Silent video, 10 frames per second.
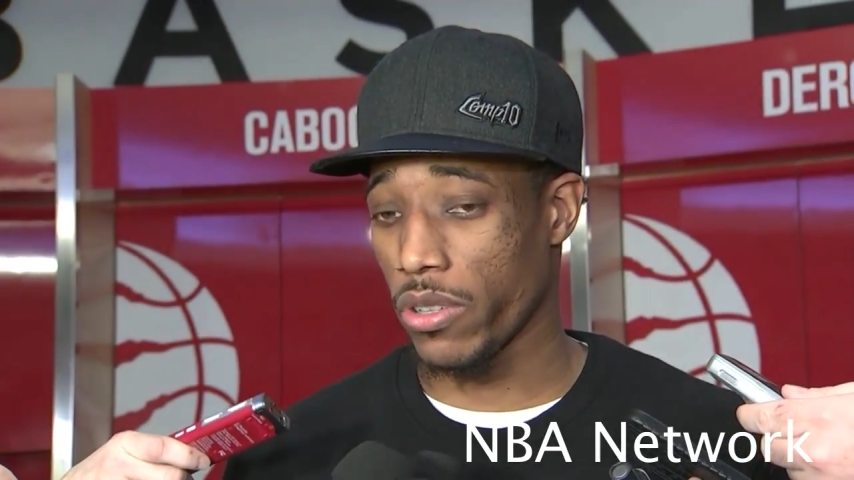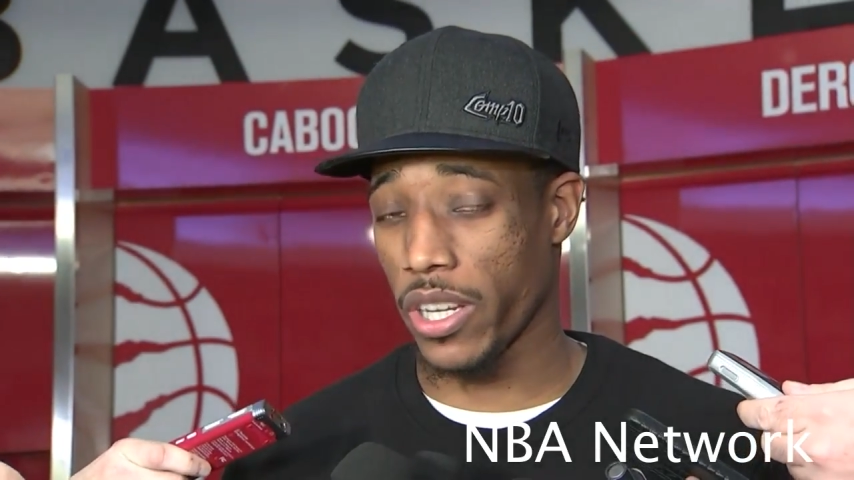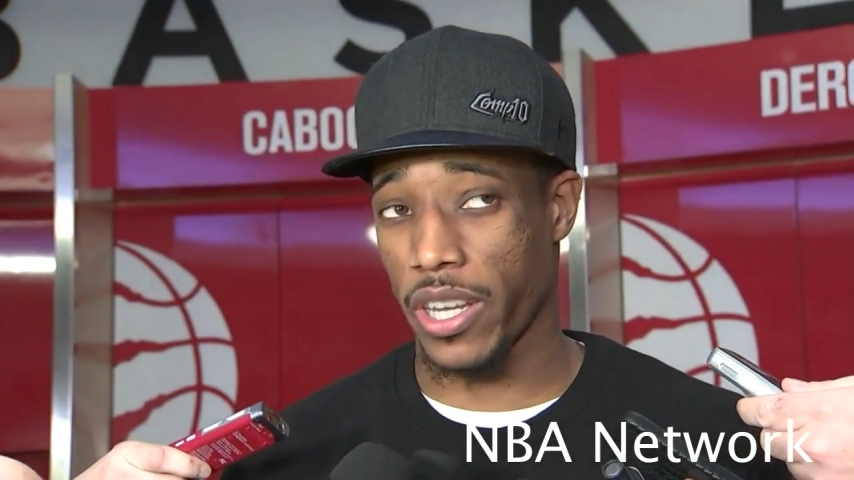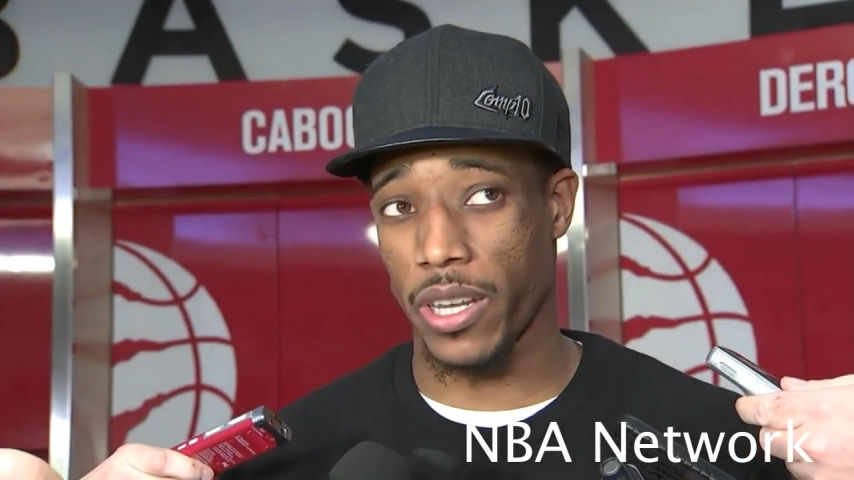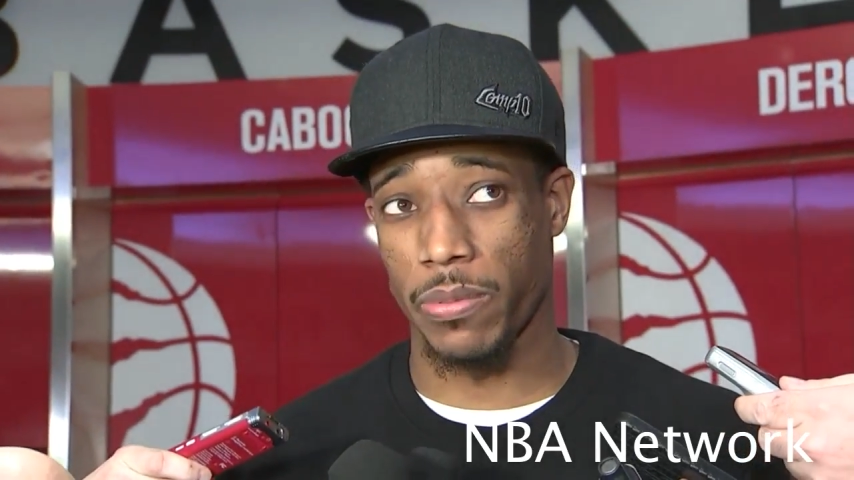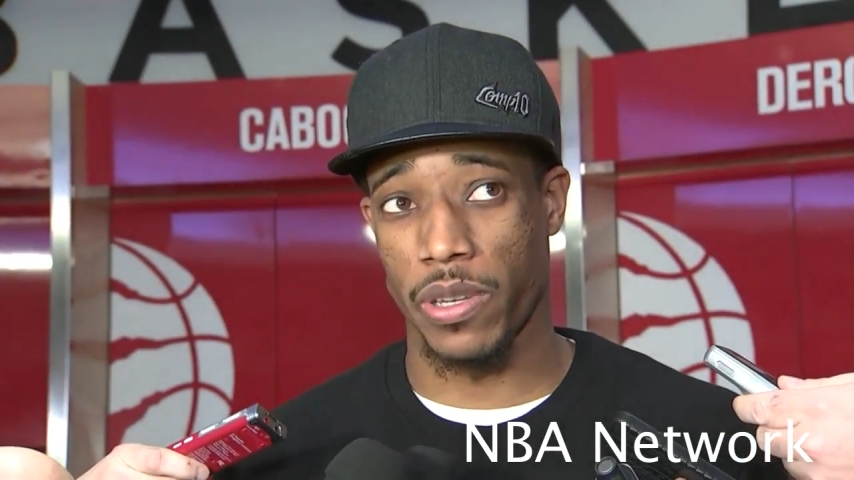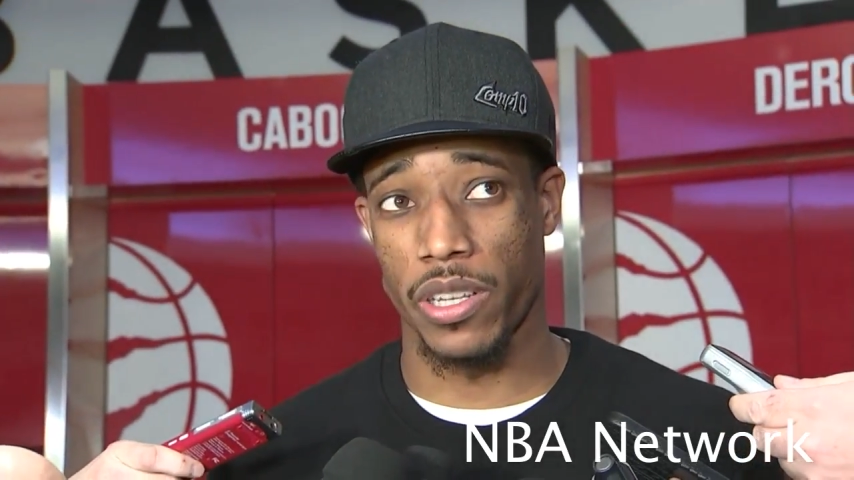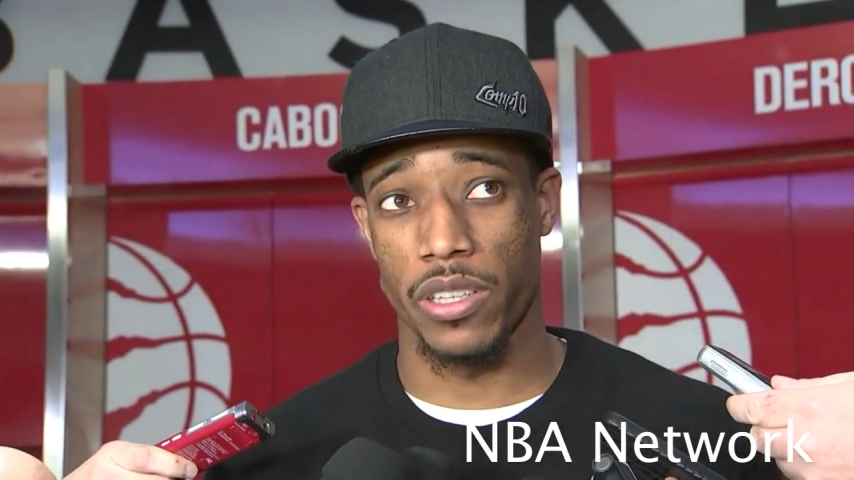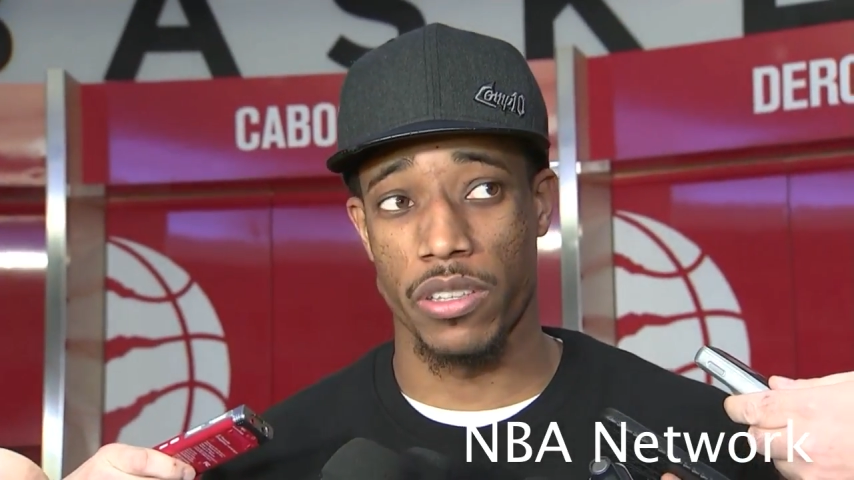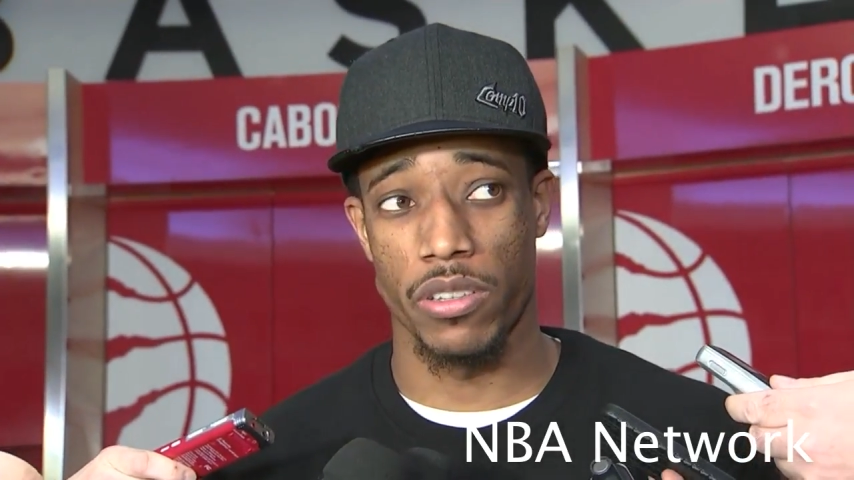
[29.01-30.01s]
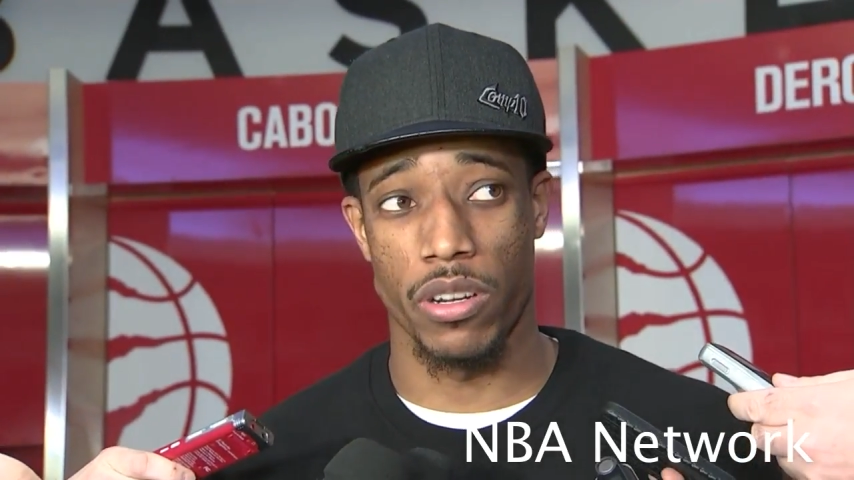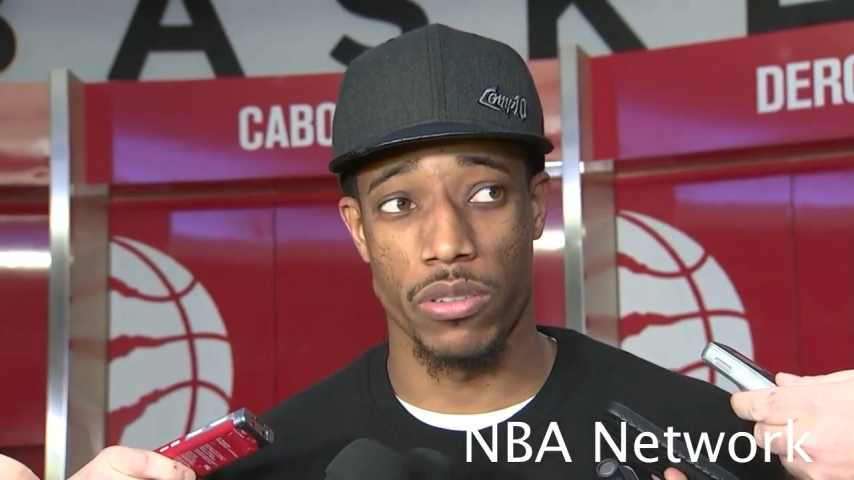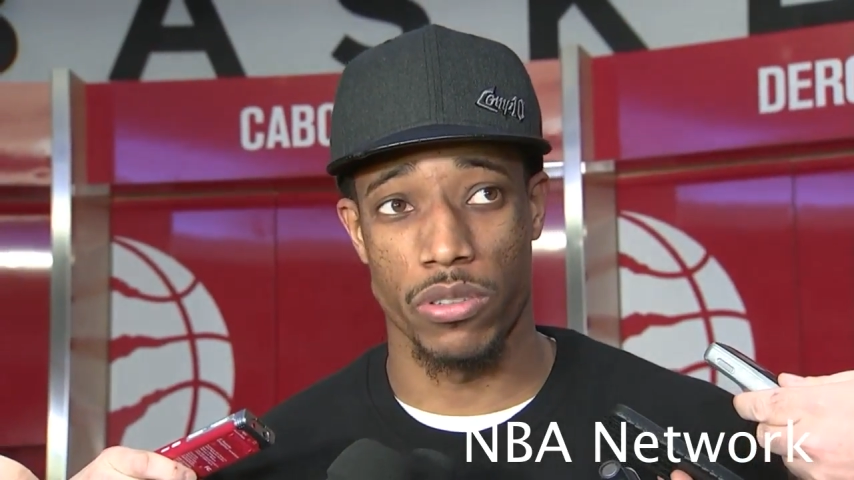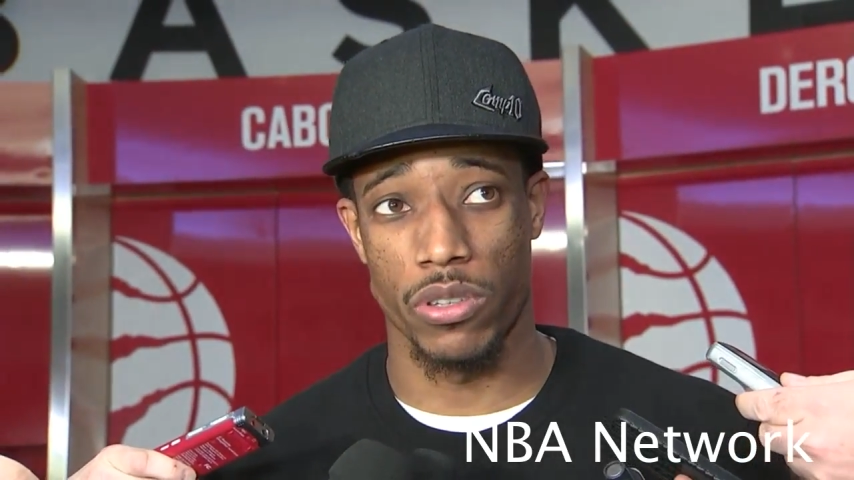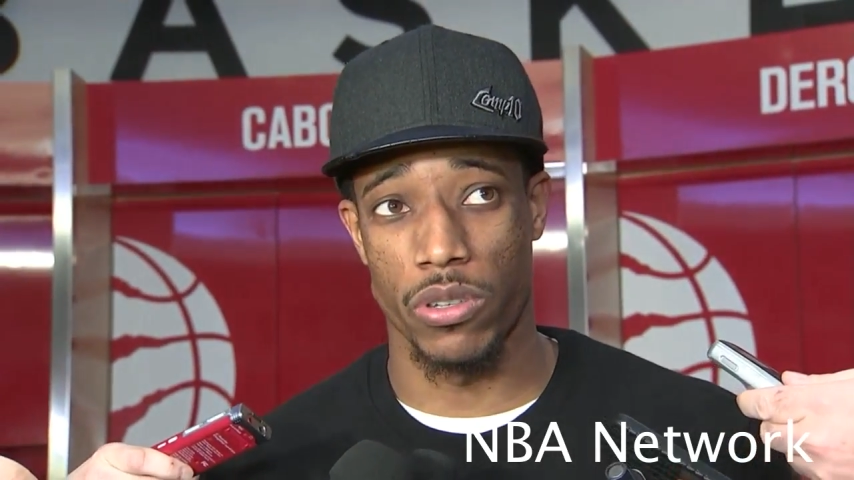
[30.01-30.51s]
you look up and
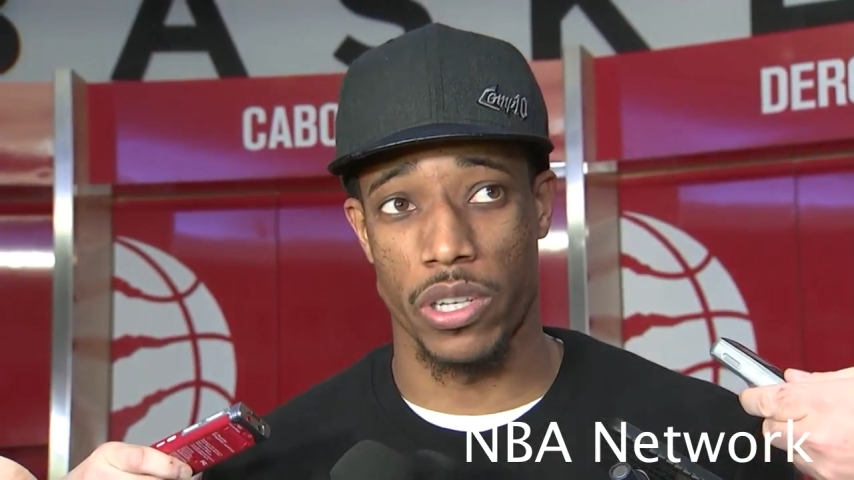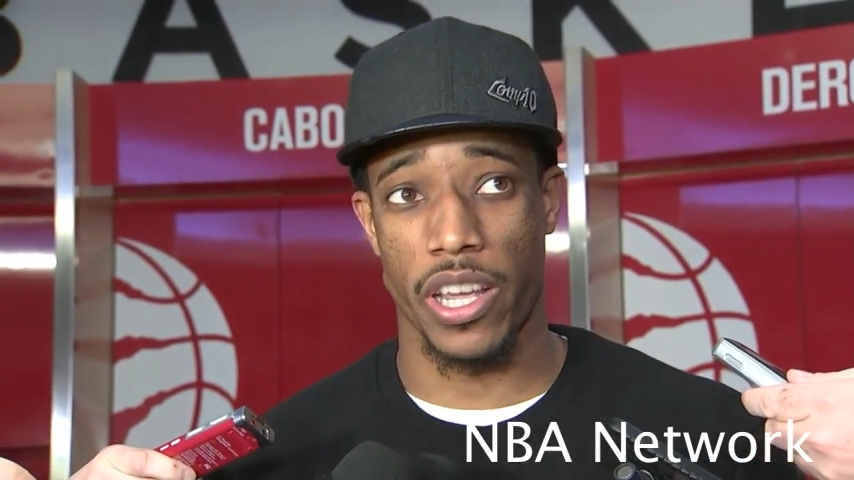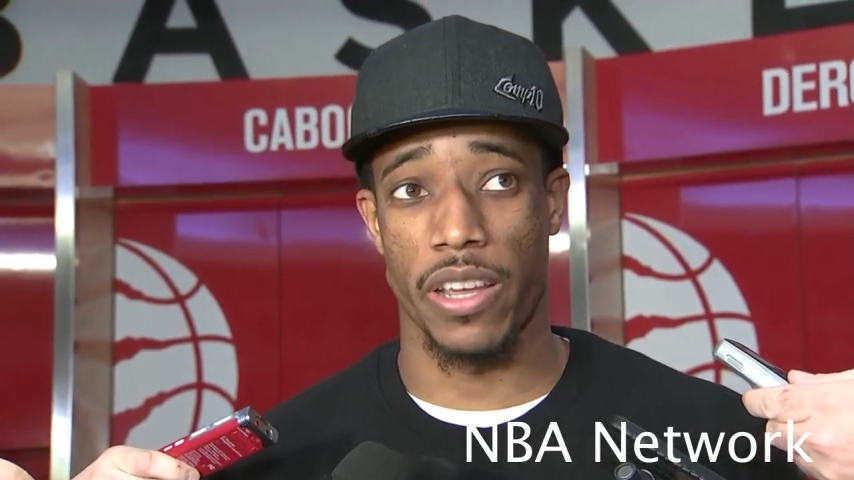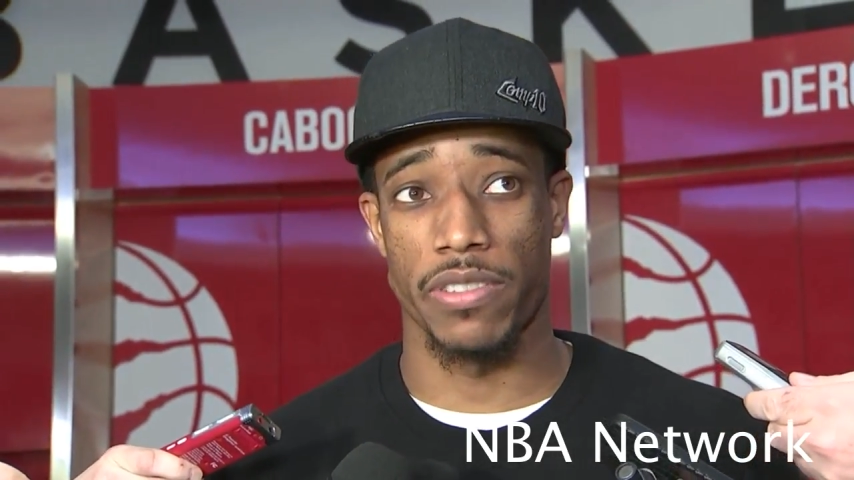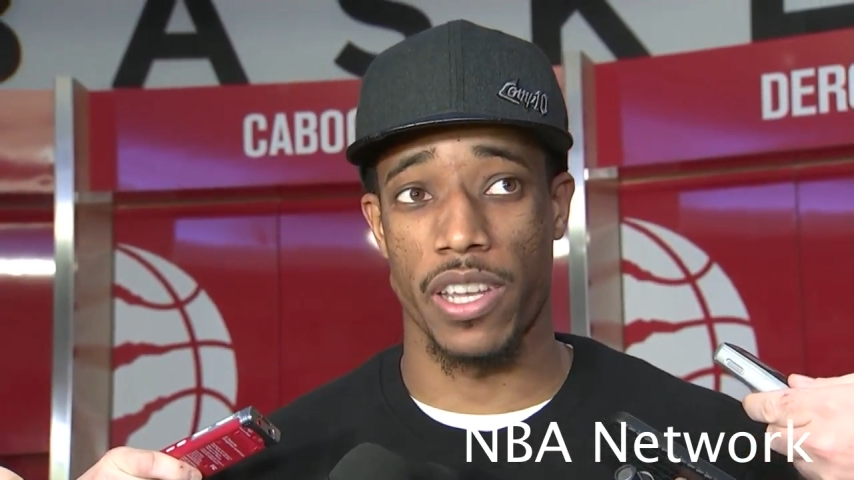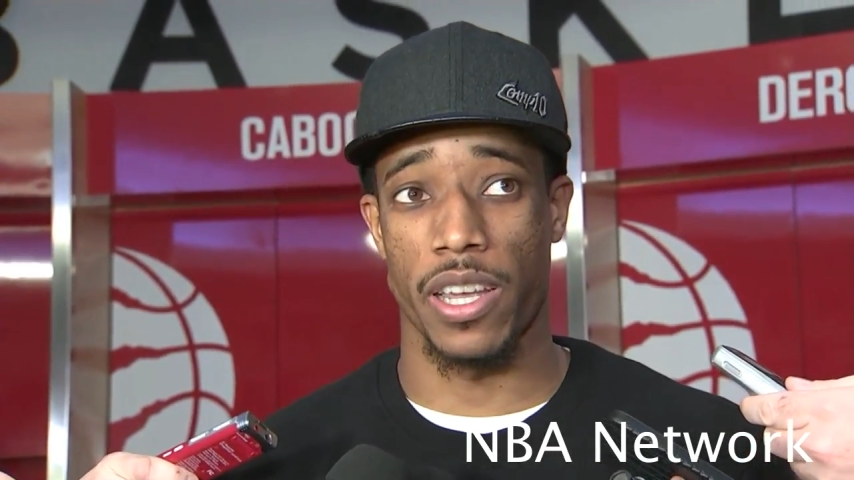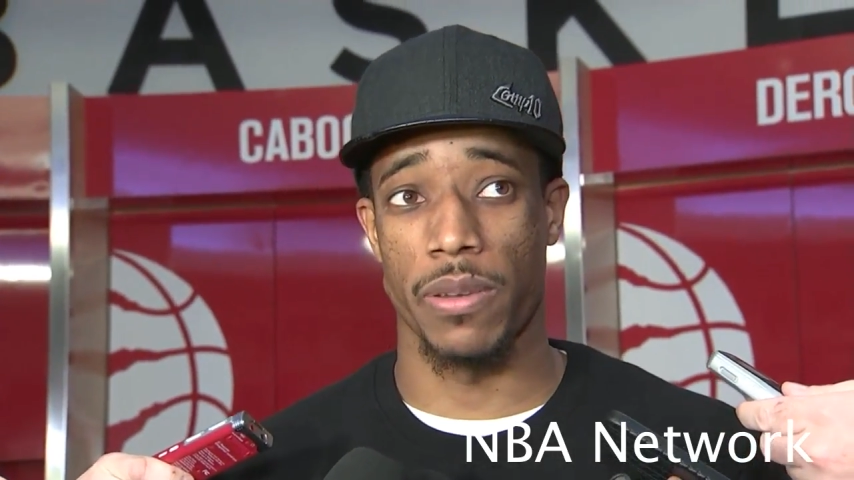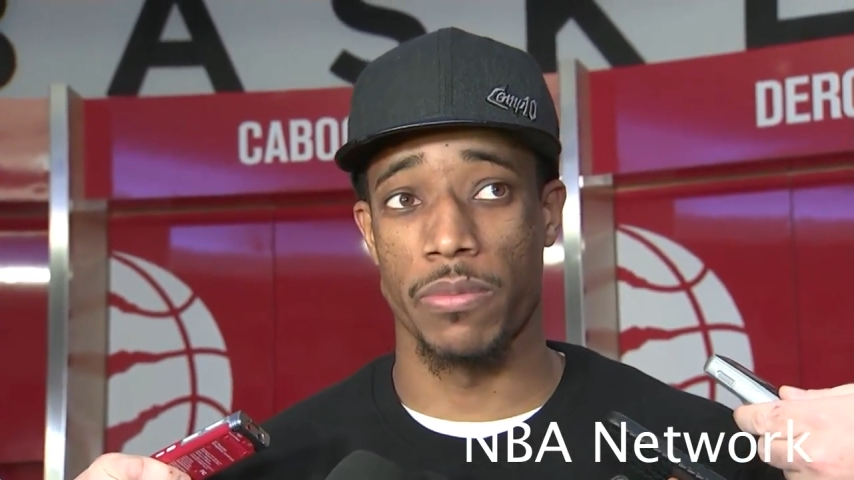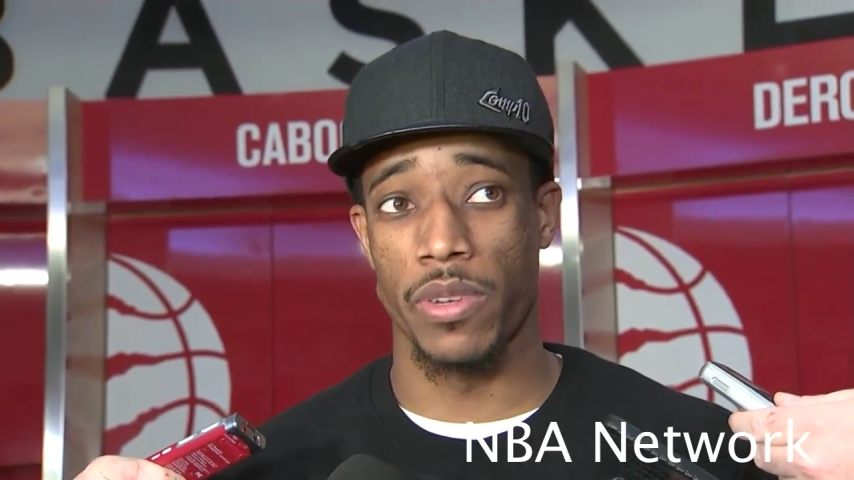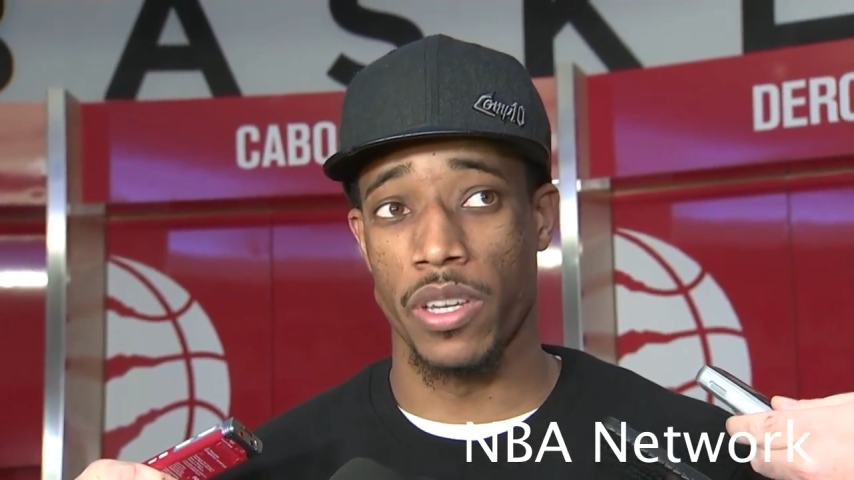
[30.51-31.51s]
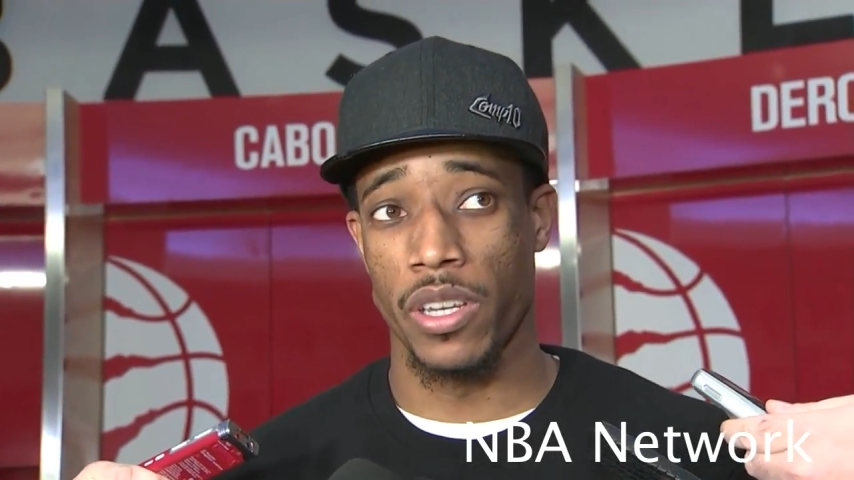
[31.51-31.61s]
you know, you to have time.